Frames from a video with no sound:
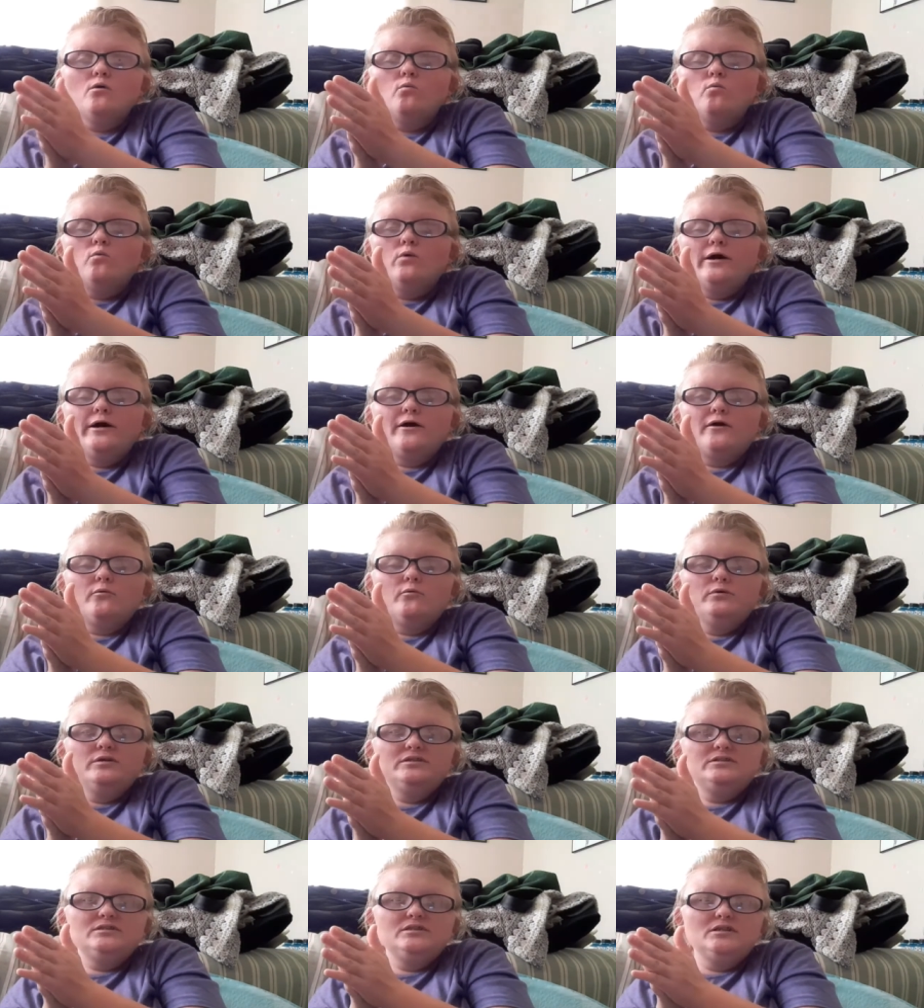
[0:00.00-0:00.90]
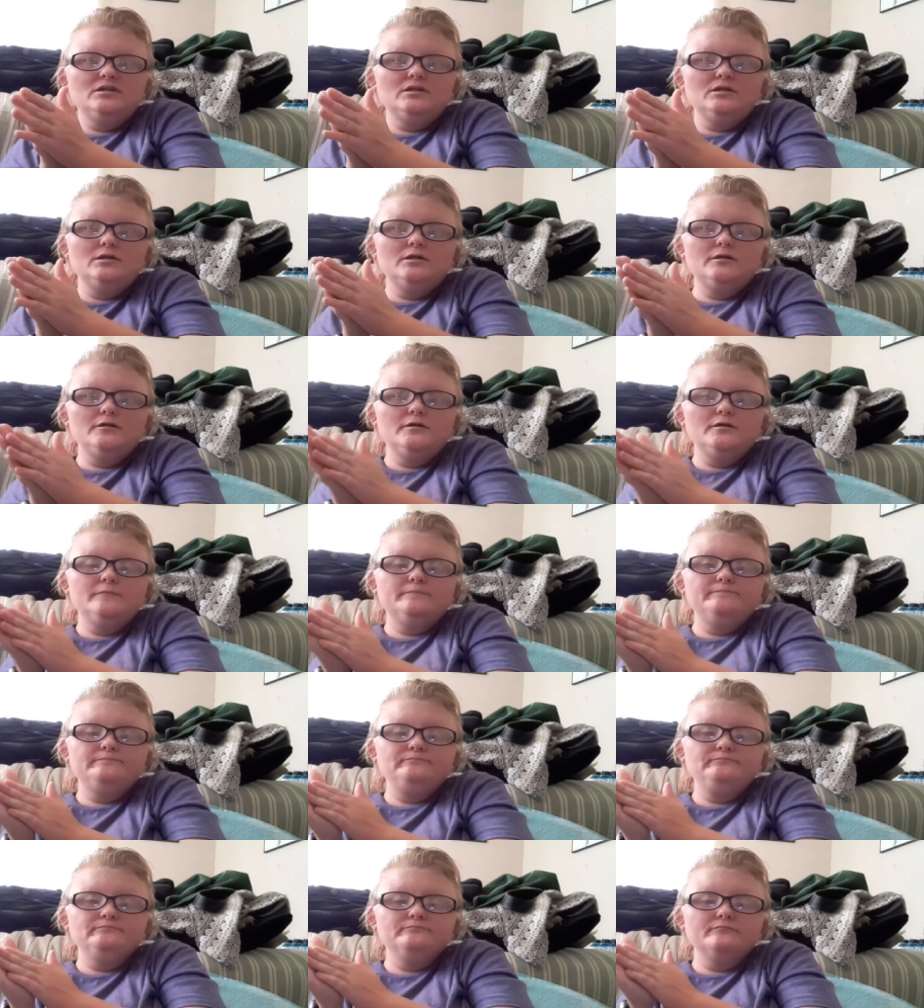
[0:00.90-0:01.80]
Where we seen
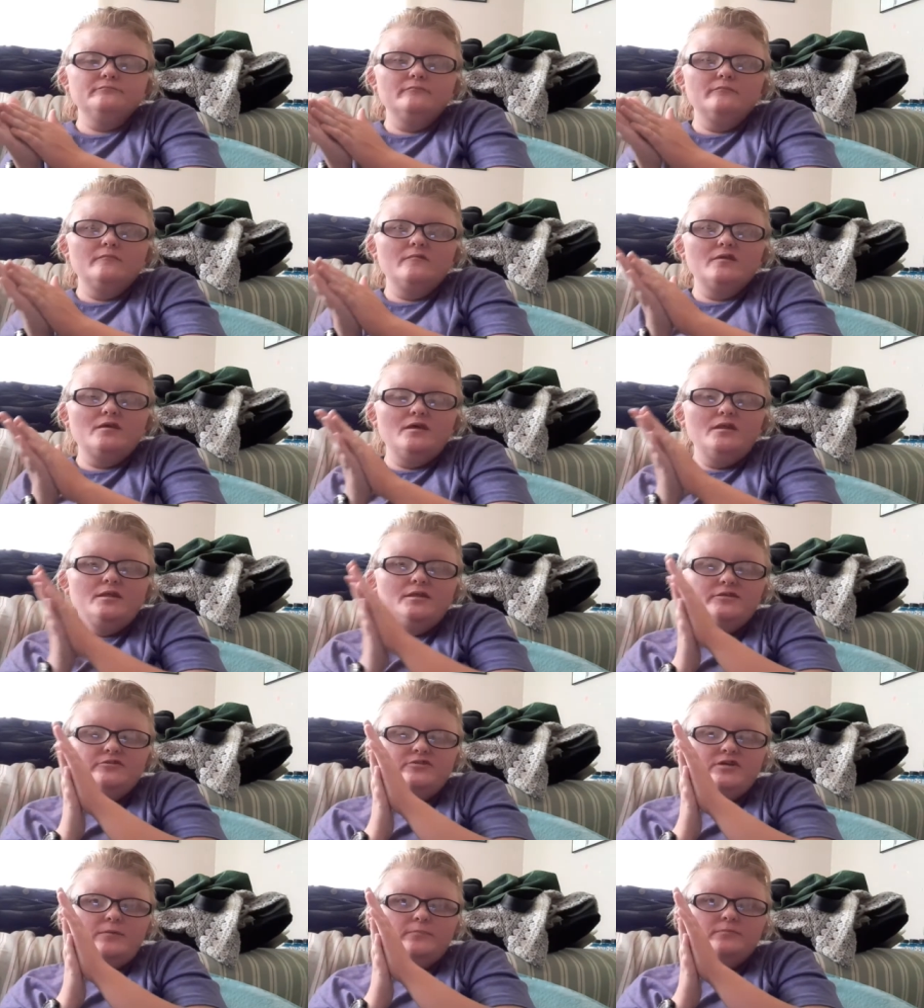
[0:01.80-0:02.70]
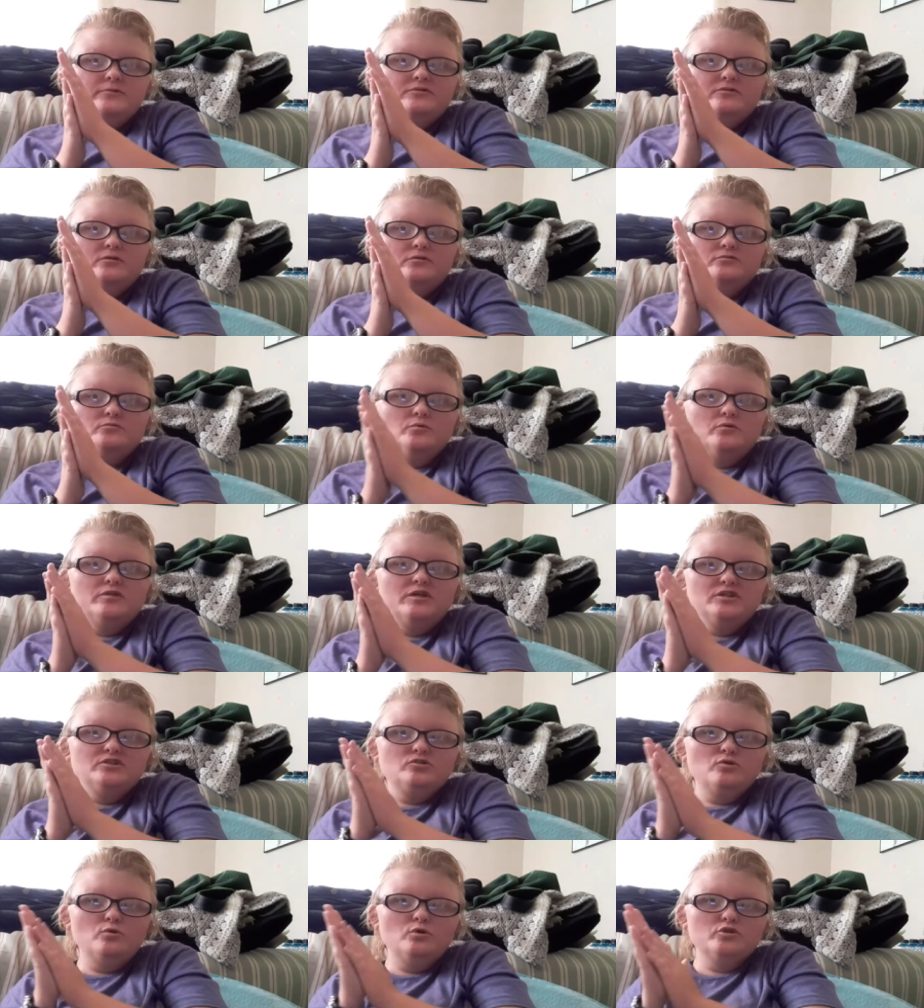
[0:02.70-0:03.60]
in these episodes where
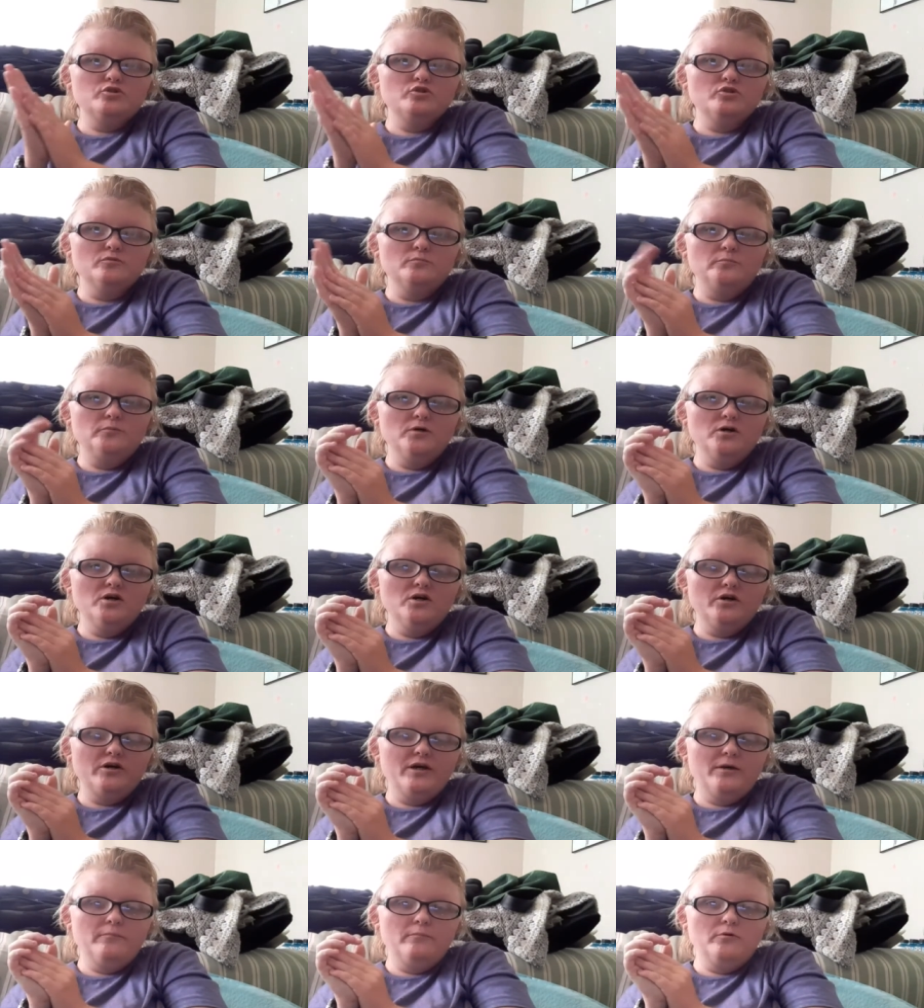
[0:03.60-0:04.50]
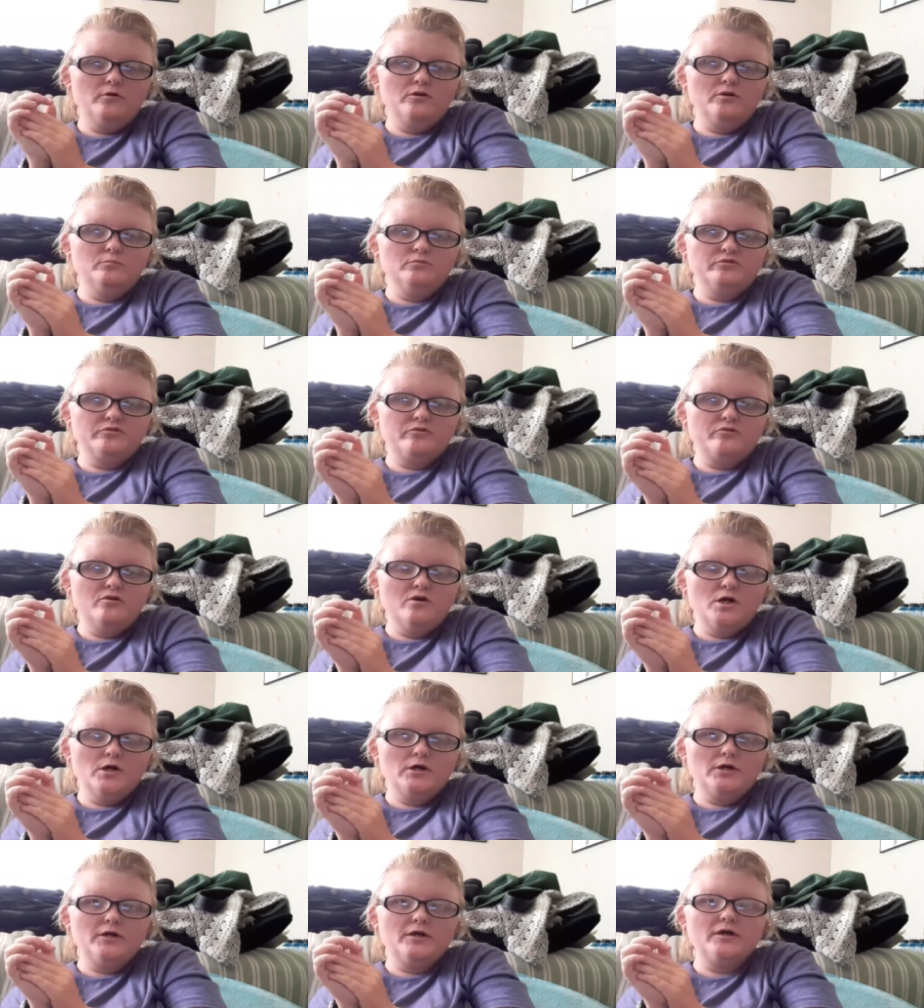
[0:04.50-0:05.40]
they tortured Book and Burnham was
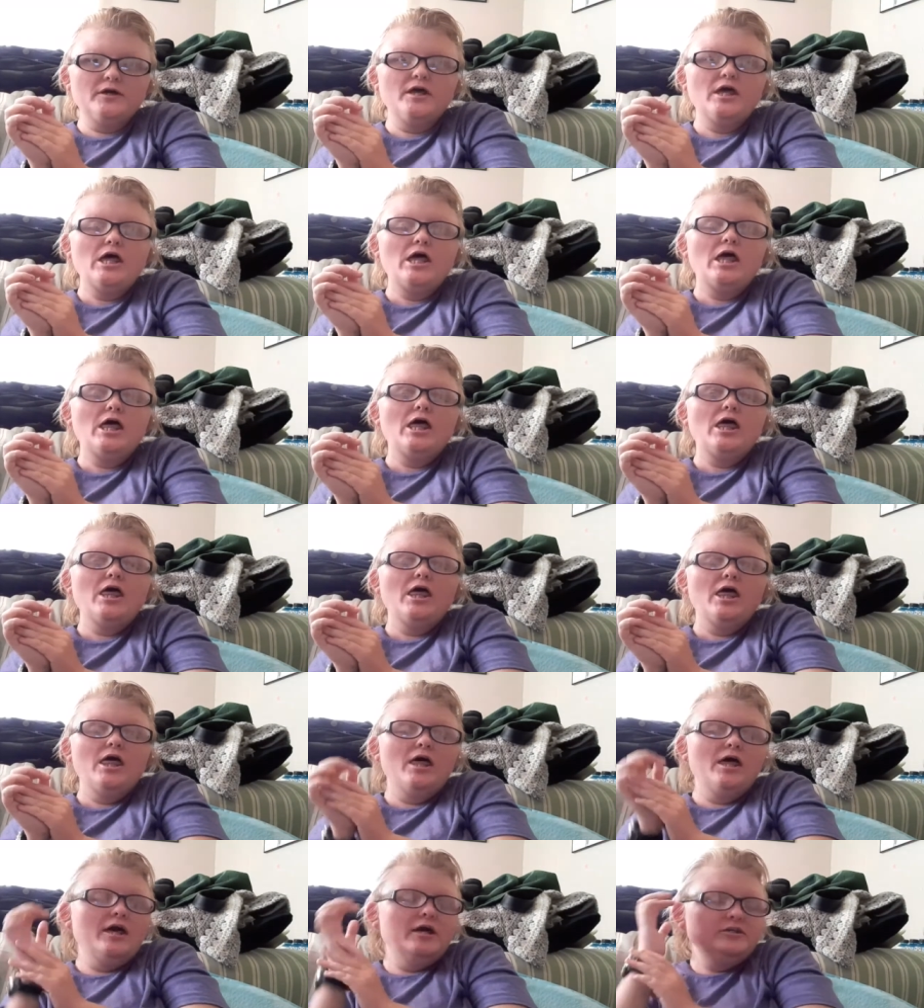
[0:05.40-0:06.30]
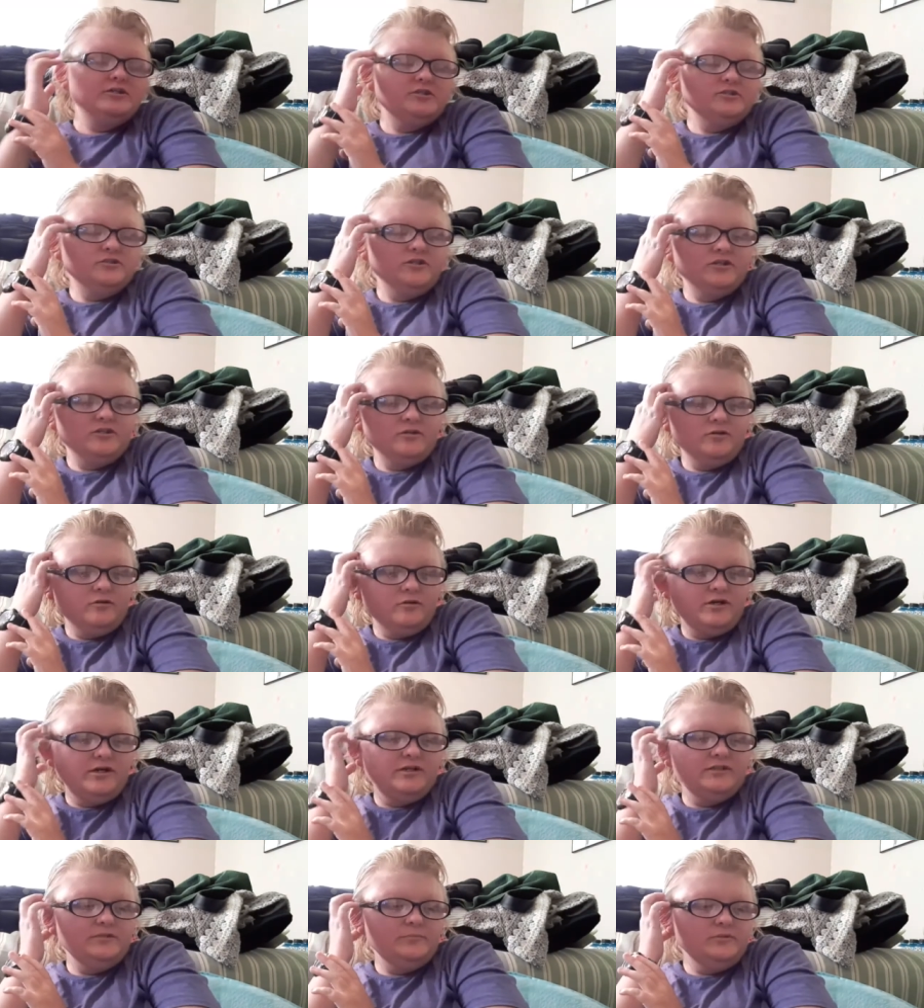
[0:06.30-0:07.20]
crying, and she's like,
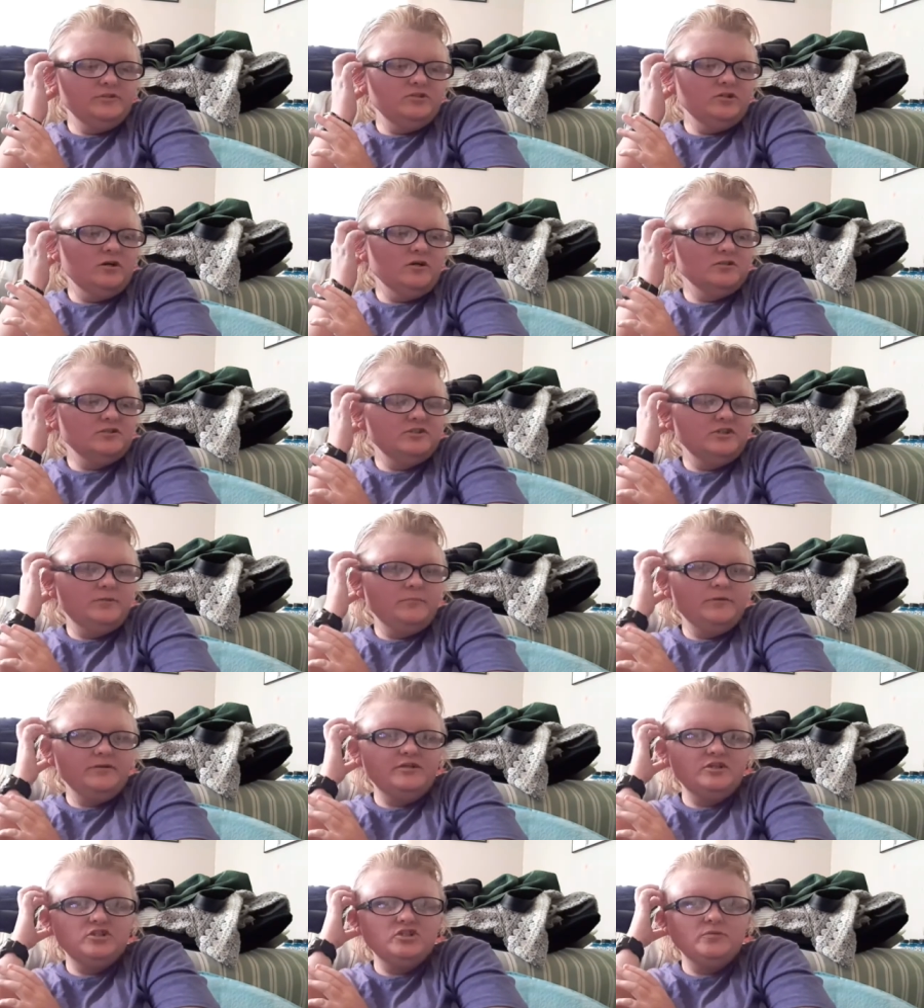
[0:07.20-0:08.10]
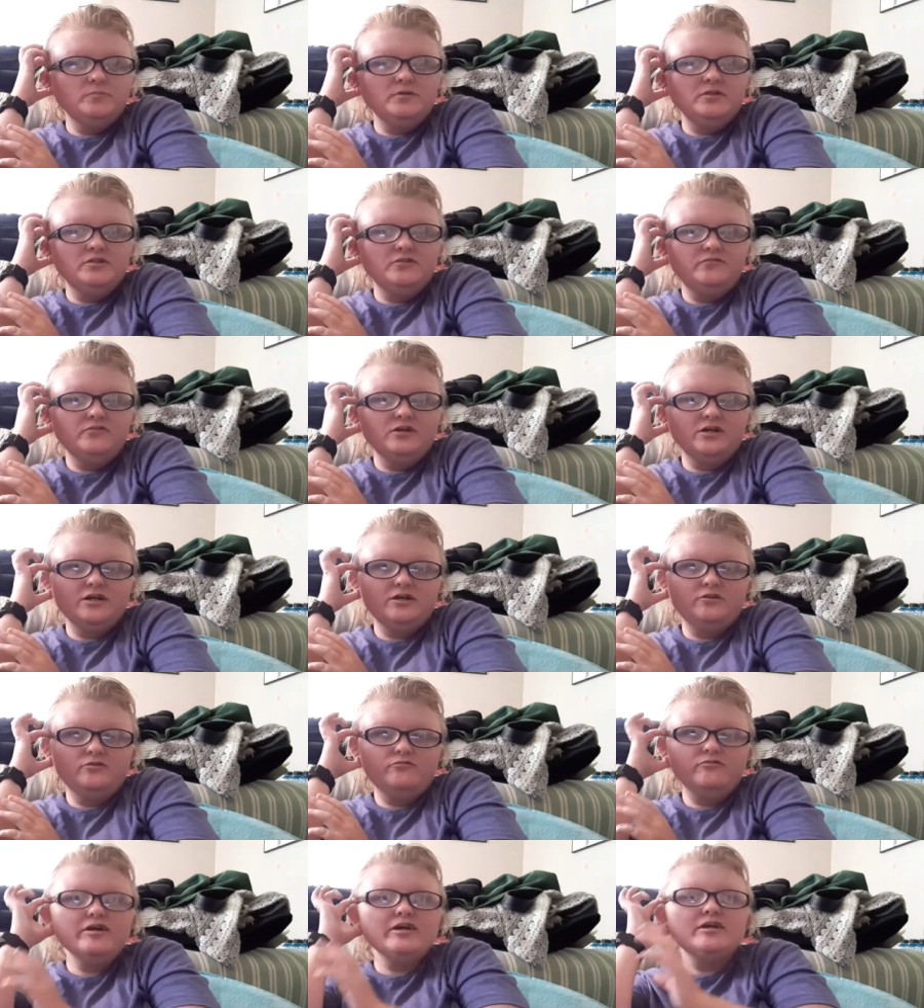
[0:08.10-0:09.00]
"Okay, let me talk to him," and then she beat the fuck out
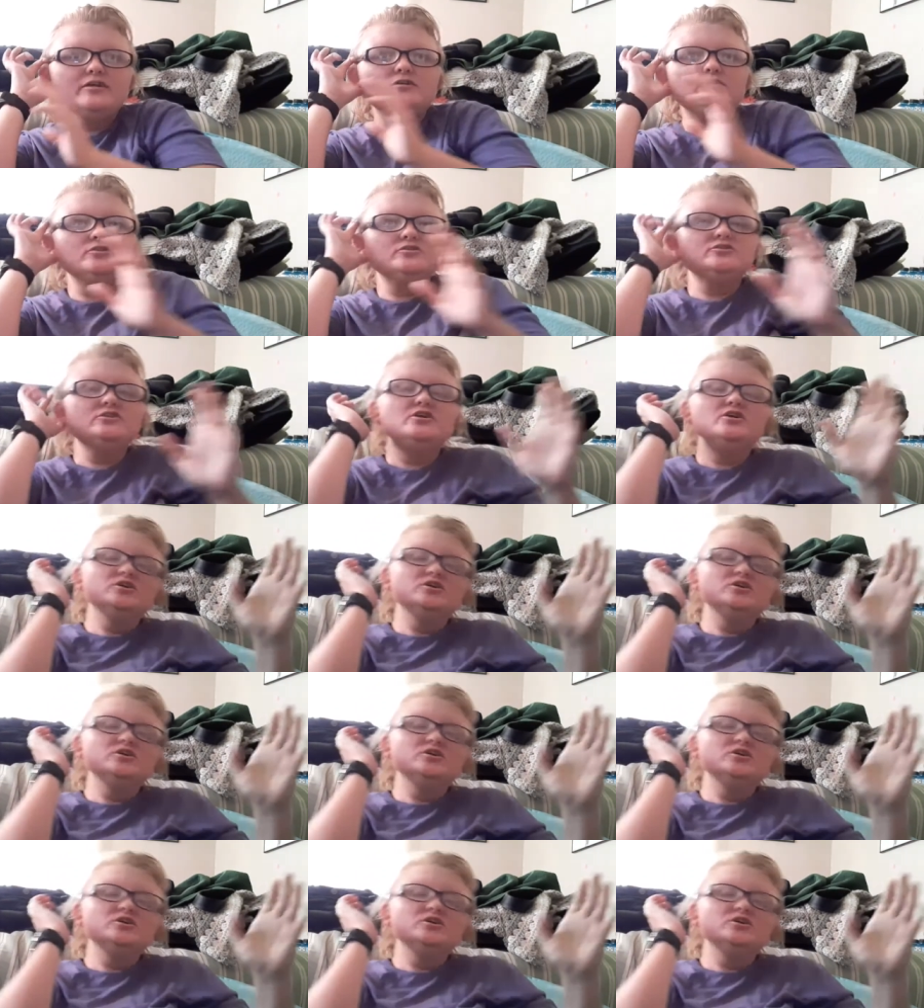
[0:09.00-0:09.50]
of the regulars.